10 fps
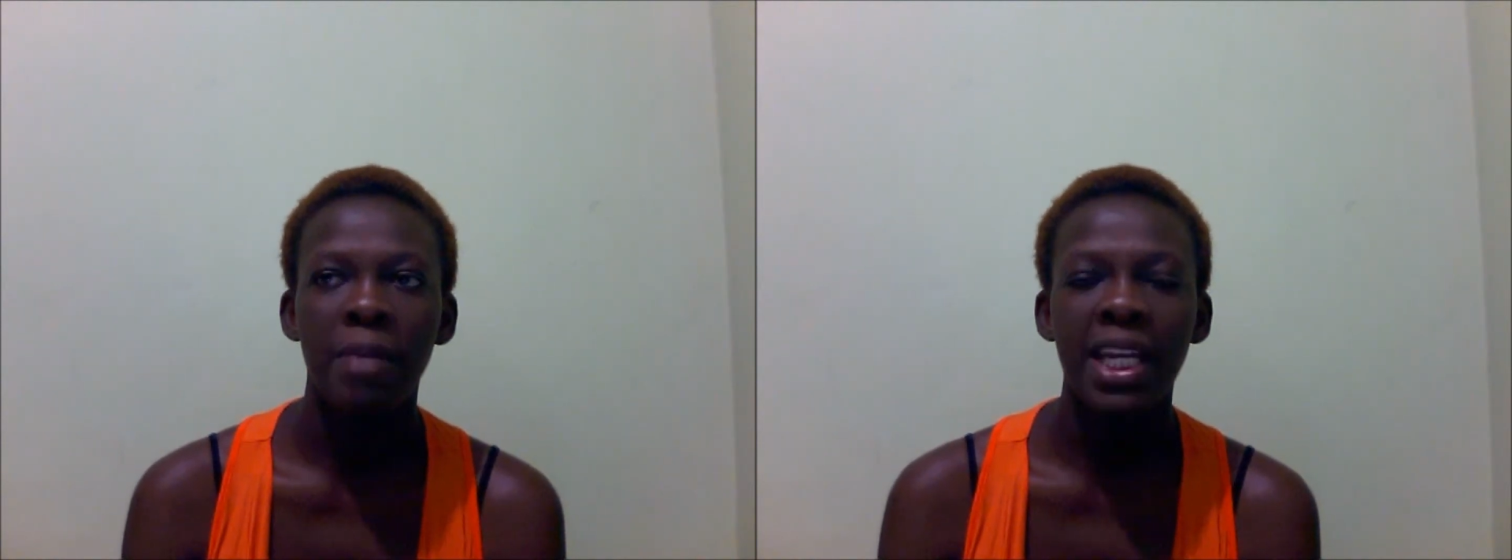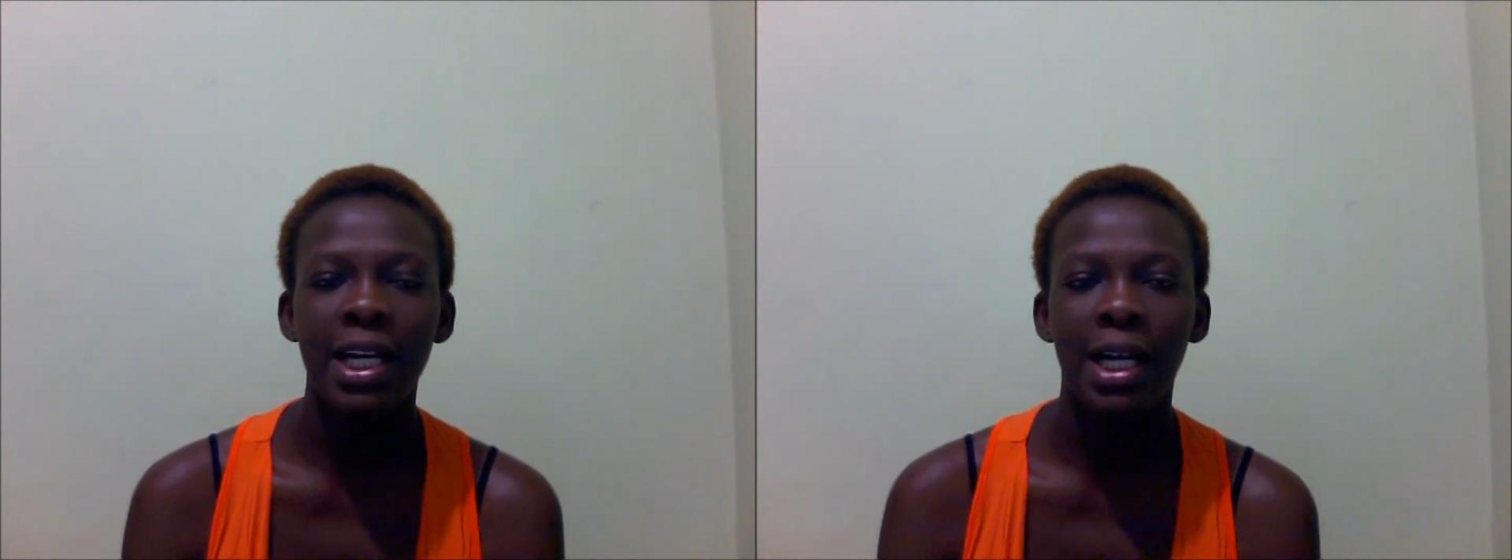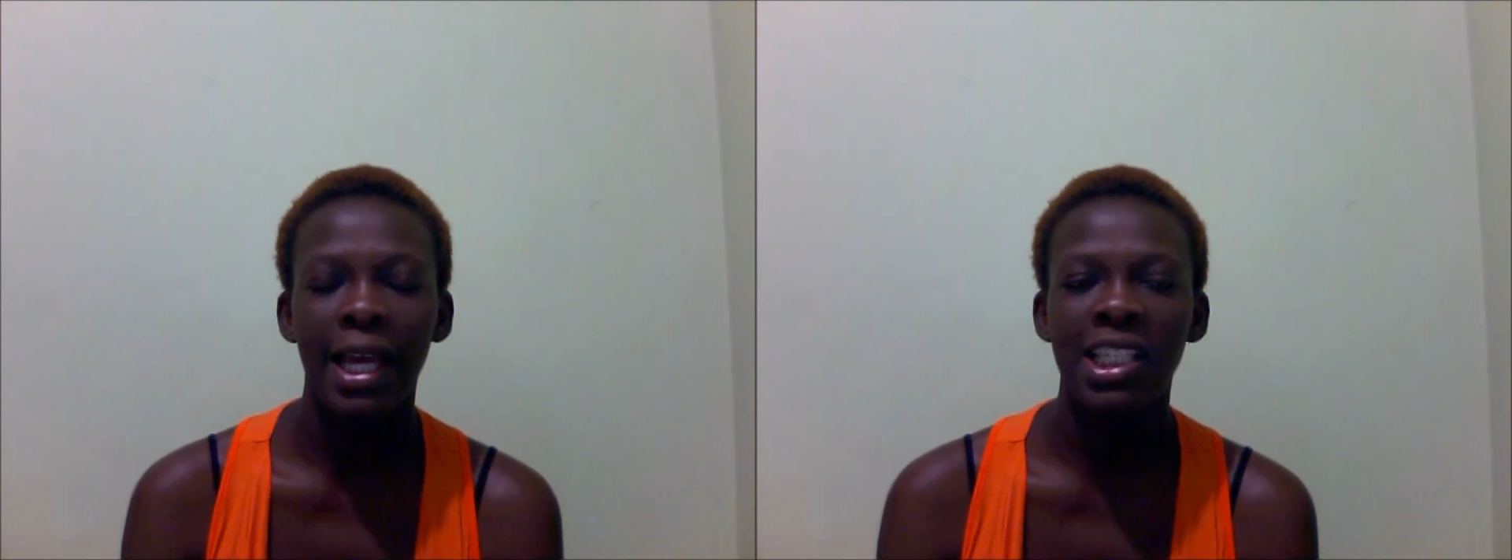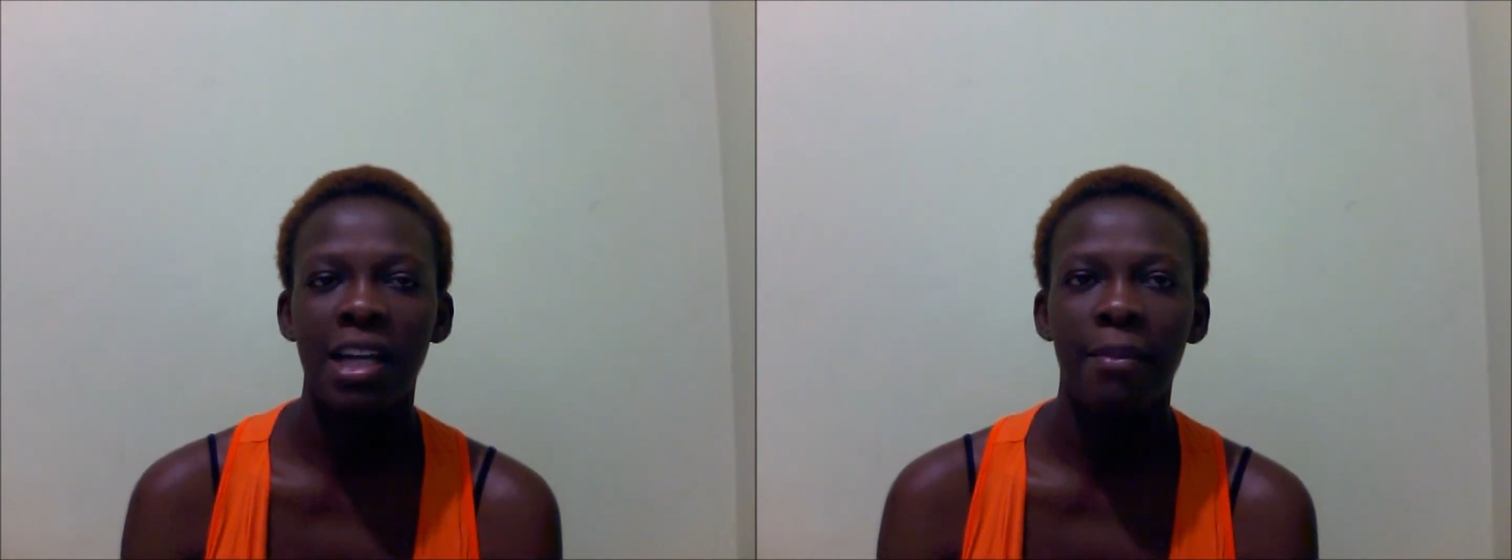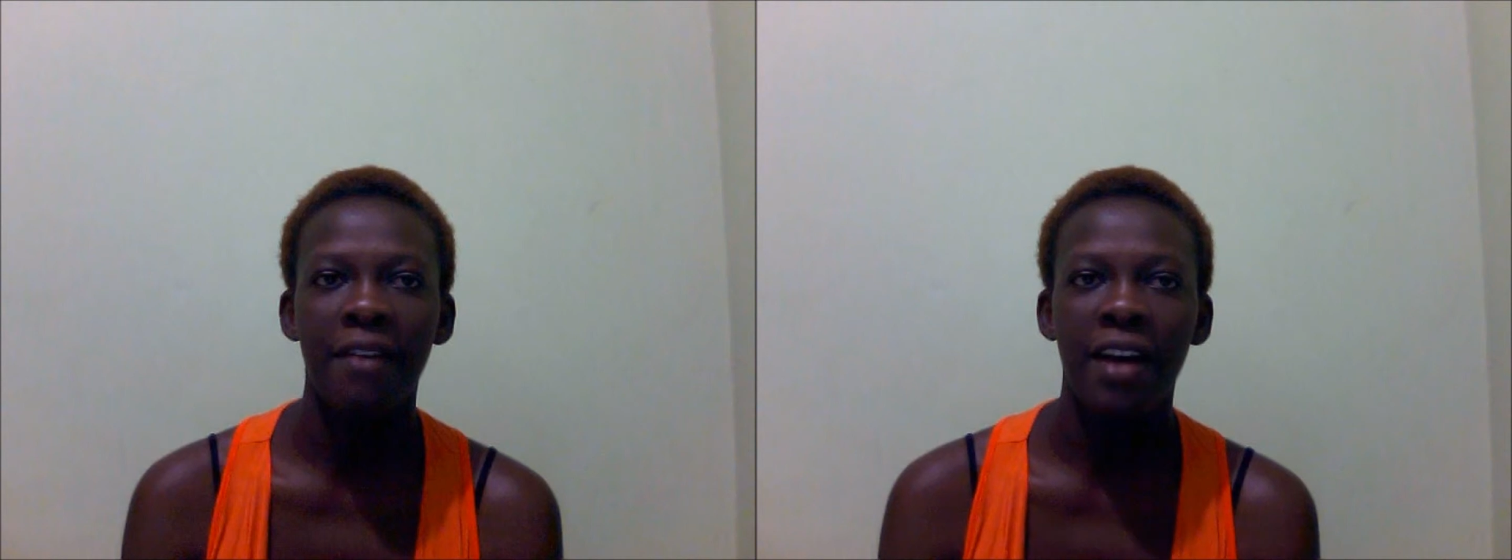medical
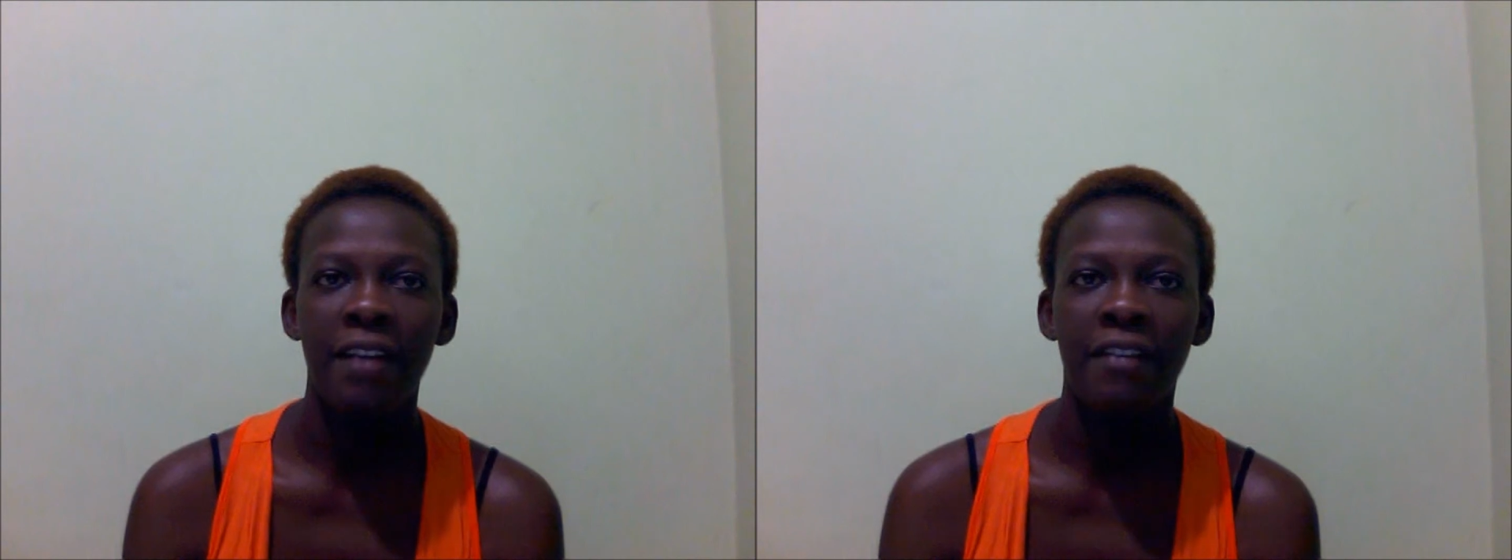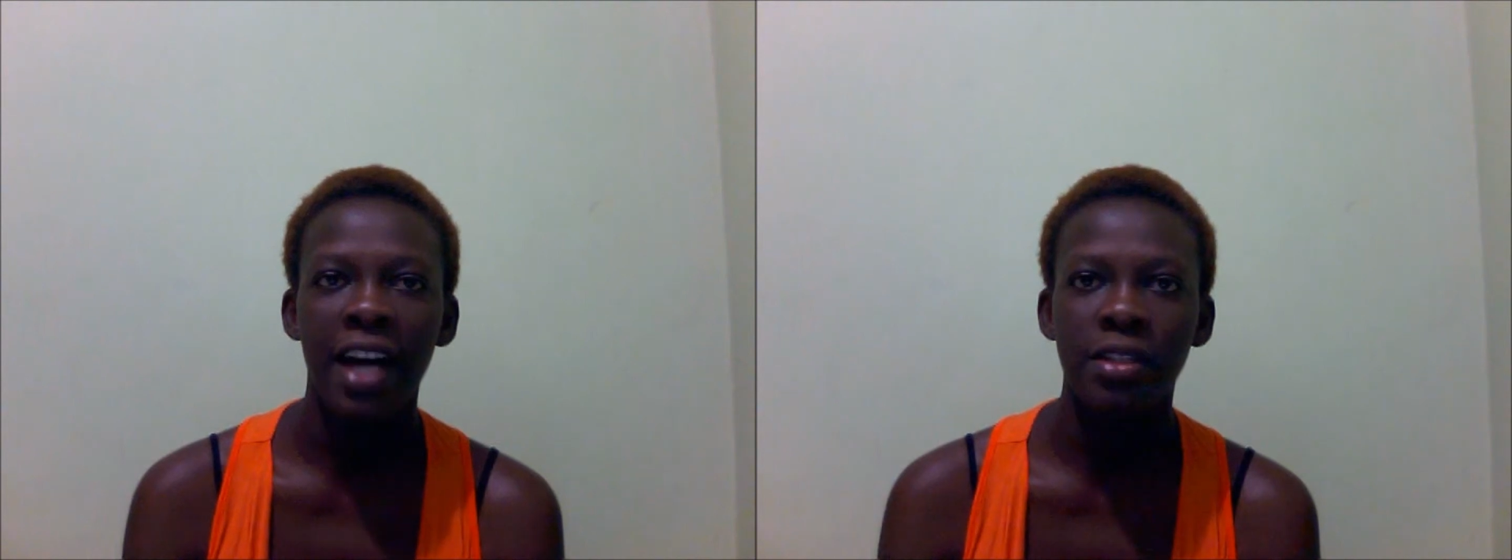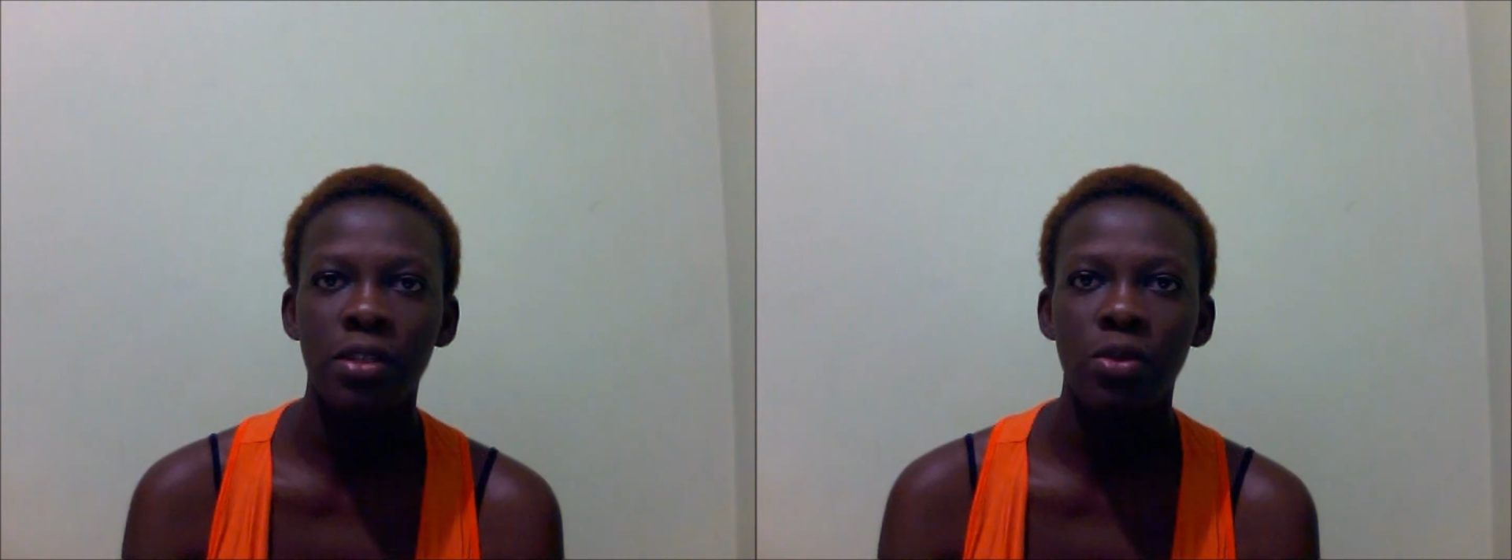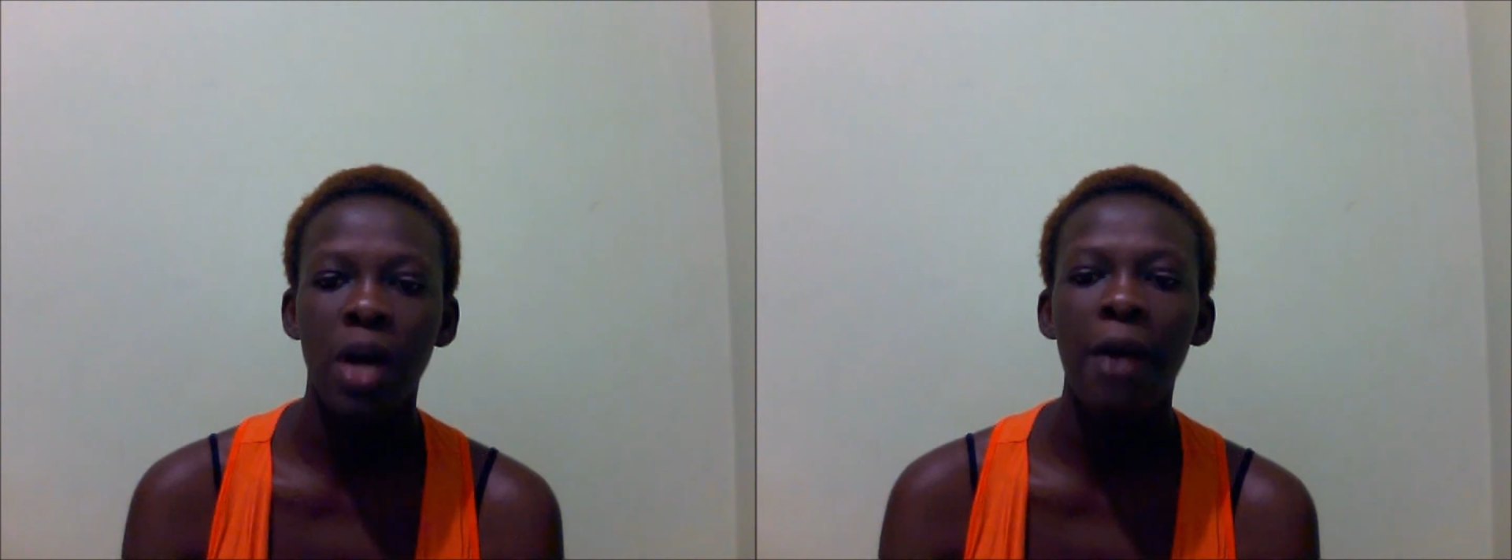exam I've had to do.